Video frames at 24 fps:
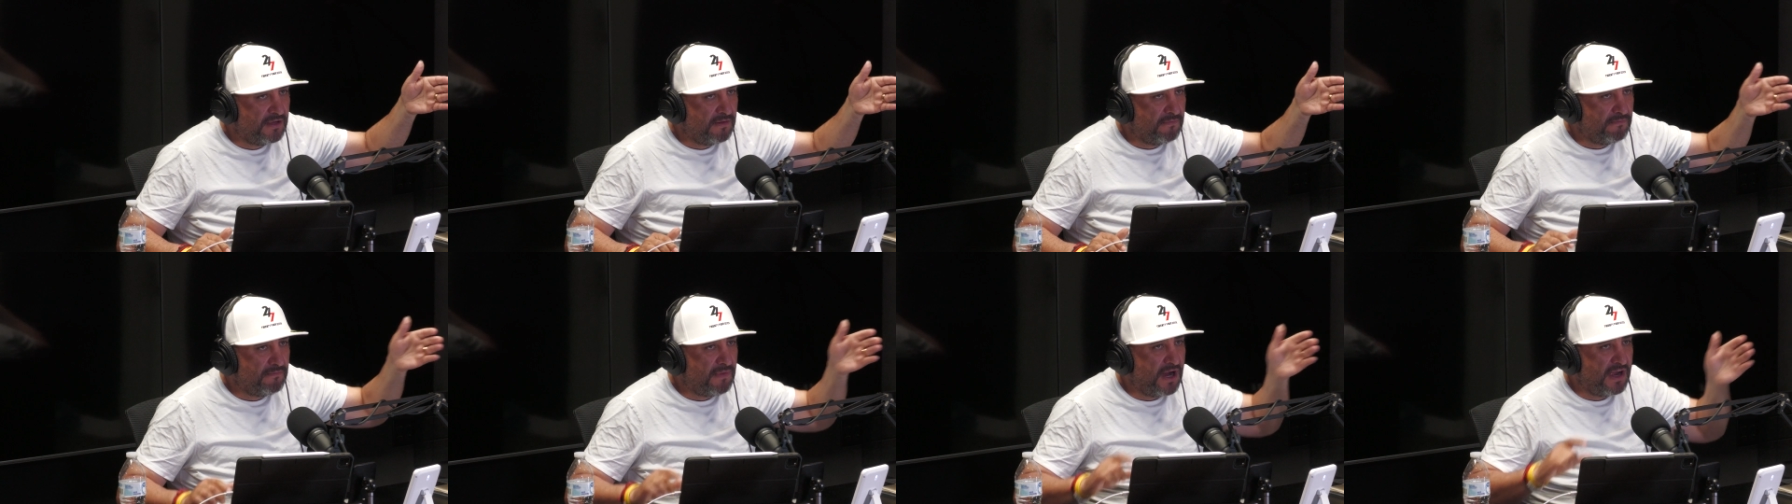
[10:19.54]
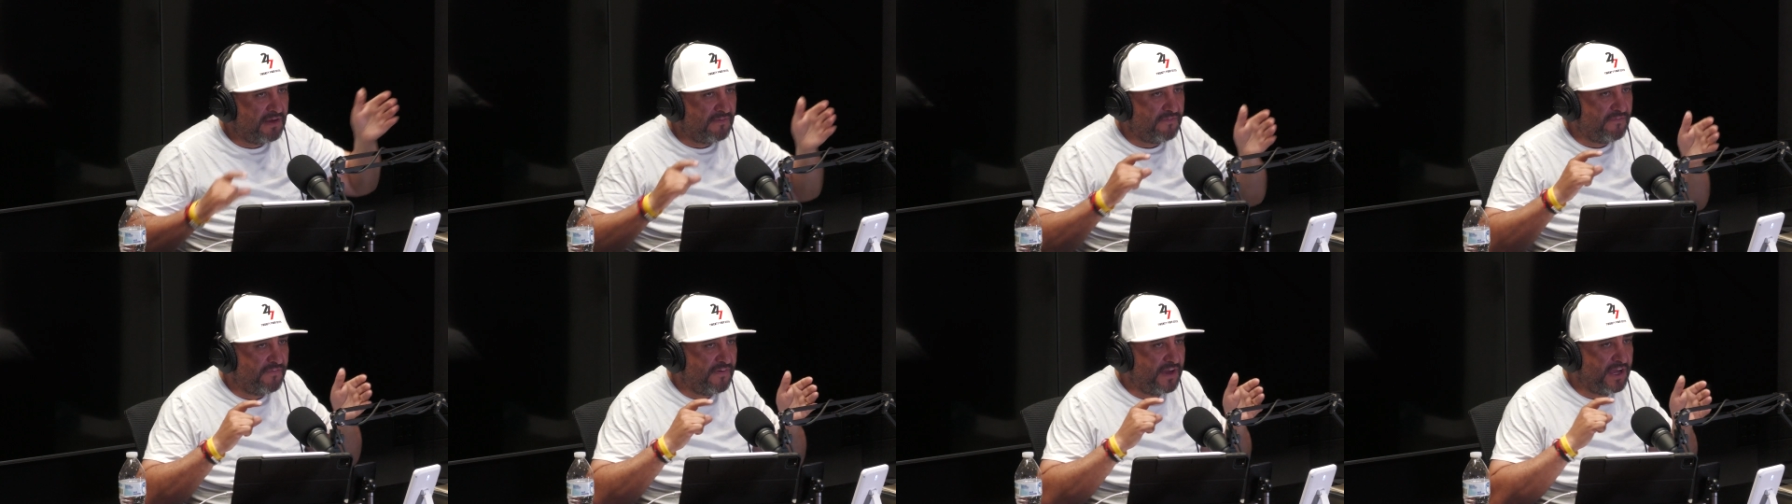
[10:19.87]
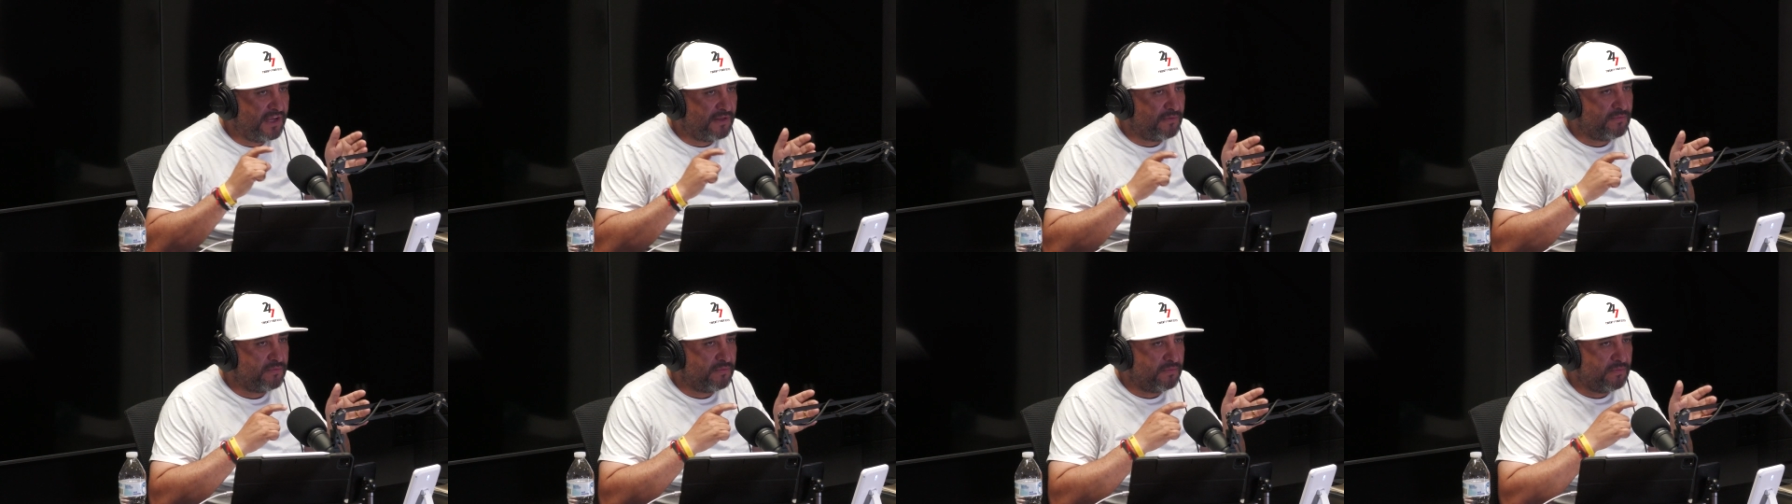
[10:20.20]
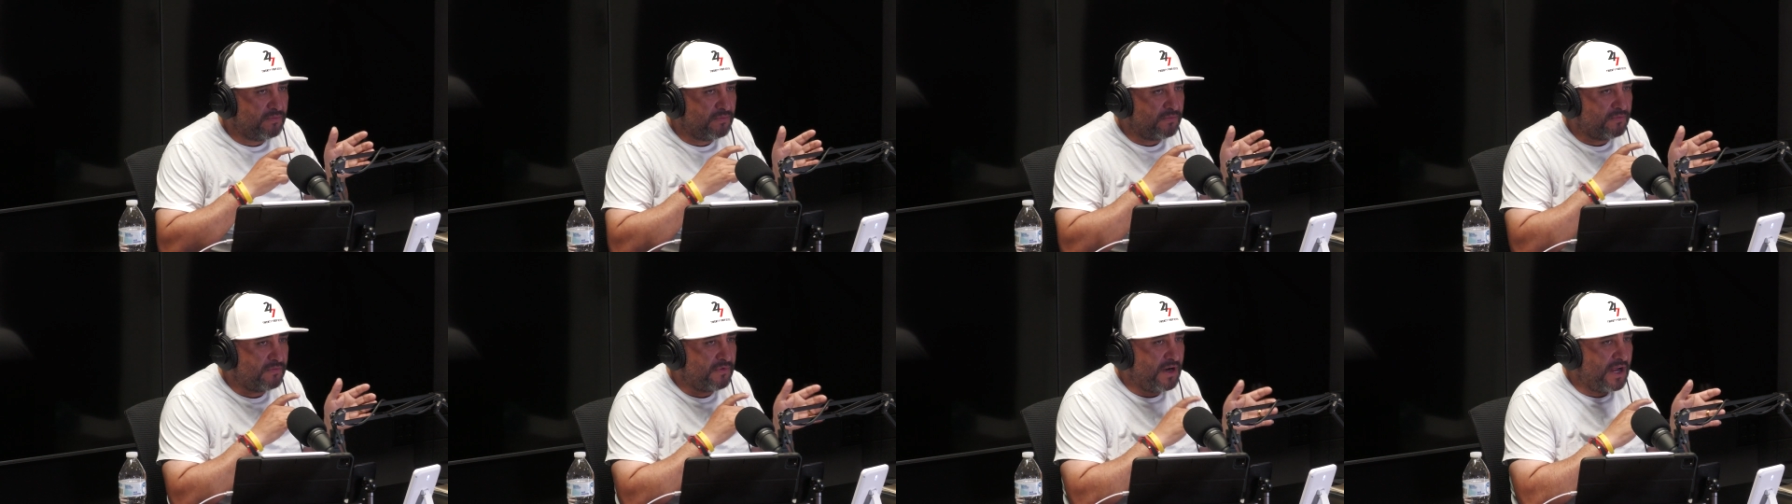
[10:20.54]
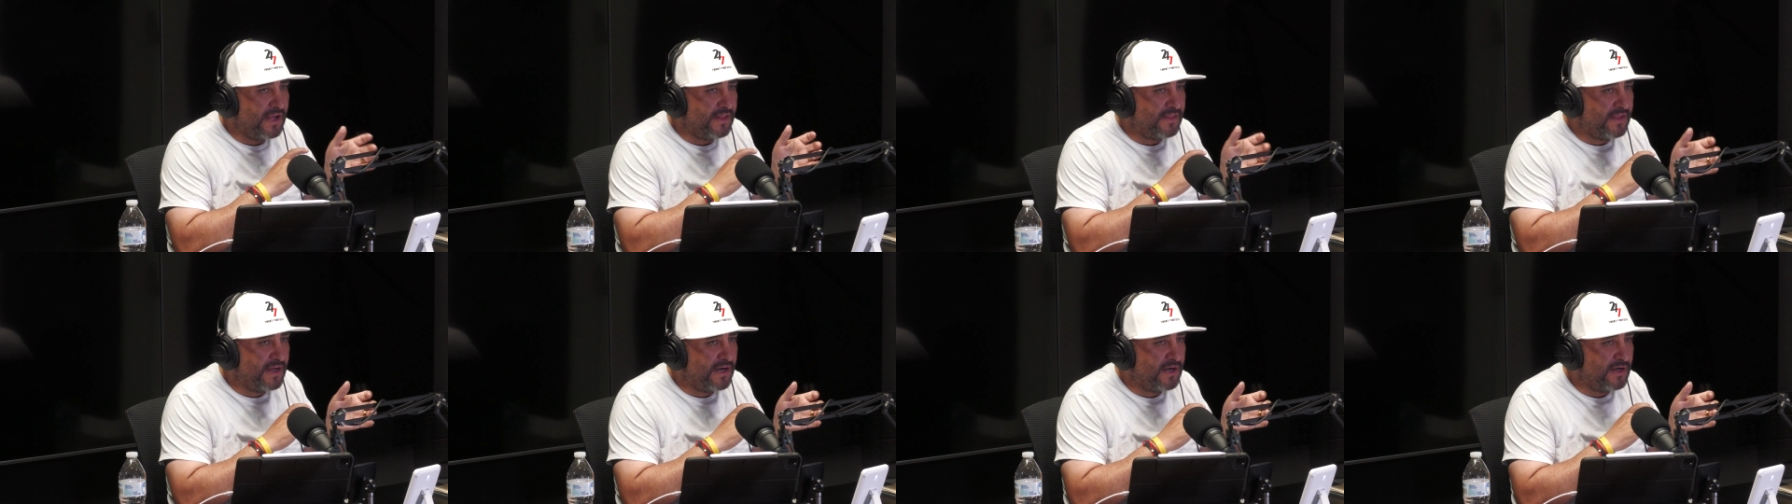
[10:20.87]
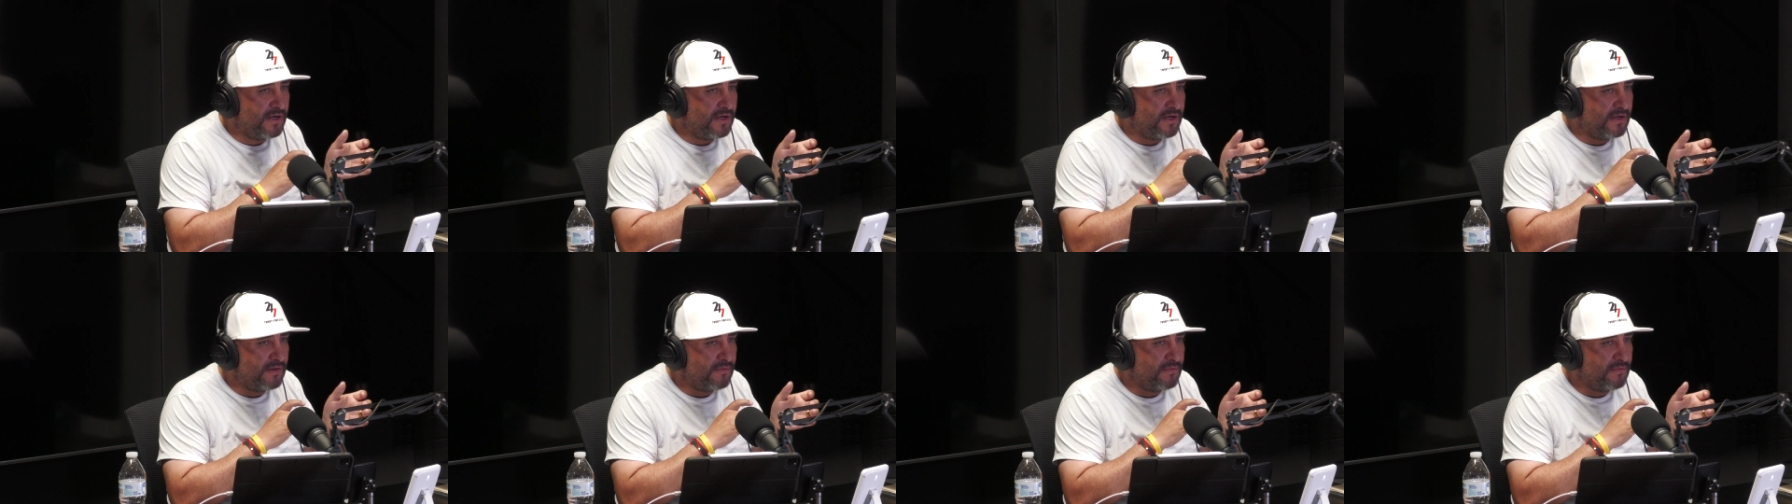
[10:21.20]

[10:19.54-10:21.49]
my faith right there